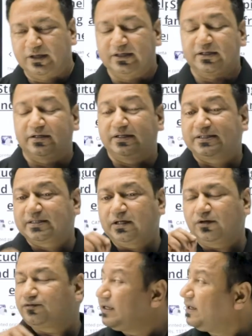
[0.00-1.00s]
So
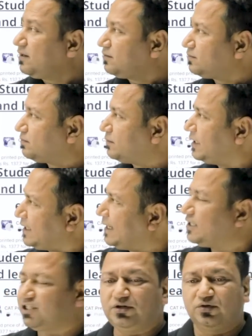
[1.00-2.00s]
in
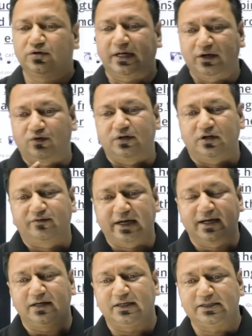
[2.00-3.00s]
addition to the iQuanta
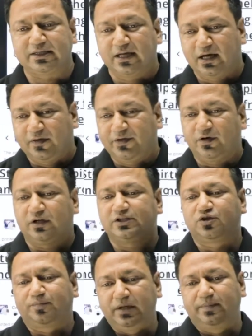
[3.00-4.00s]
faculties, they
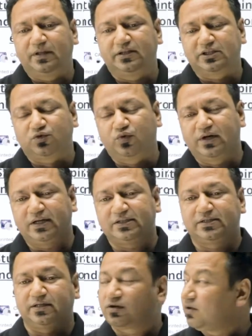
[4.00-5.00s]
also people, the
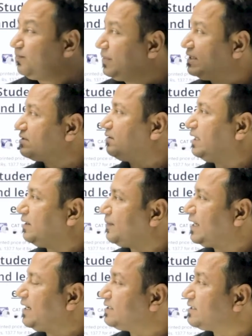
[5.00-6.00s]
students, the top B school
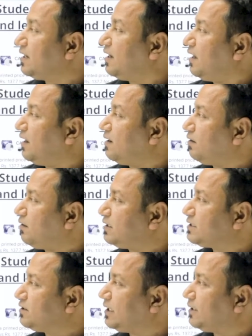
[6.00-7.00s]
alumni, and
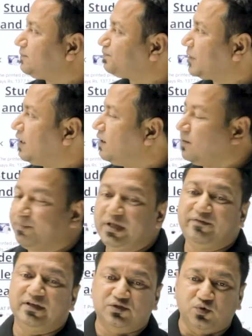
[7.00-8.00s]
also the
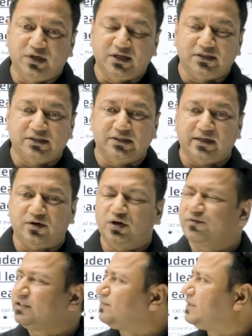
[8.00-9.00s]
previous students, a
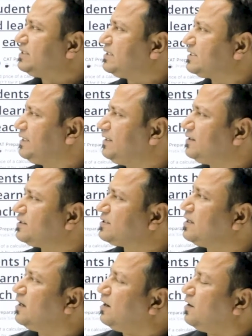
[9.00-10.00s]
lot of other business leaders
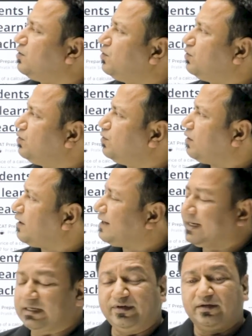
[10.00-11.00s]
who are
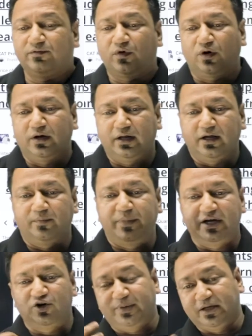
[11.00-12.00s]
actively involved in
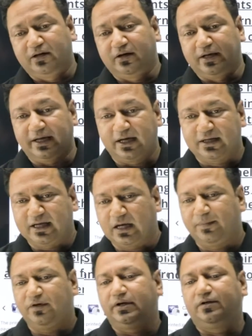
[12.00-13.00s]
peer-to-peer learning. It
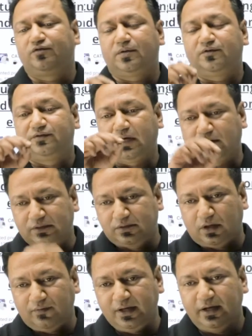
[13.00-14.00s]
can be in form of doubt
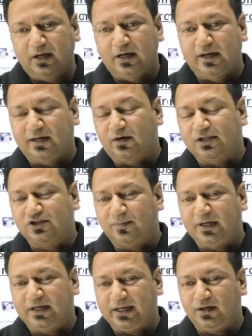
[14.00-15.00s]
solving. It can
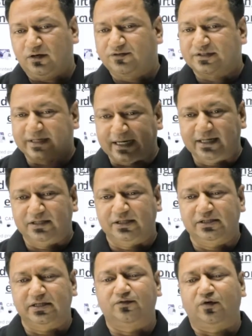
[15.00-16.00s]
also be kind of
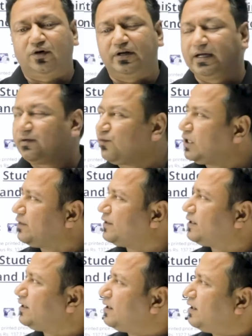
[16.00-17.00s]
strategies involved and
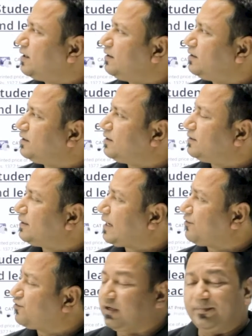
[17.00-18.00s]
whatever the
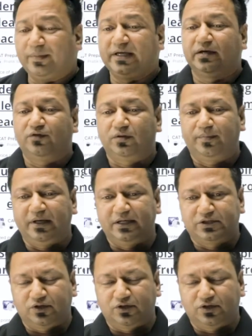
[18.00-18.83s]
life of the MBA would be.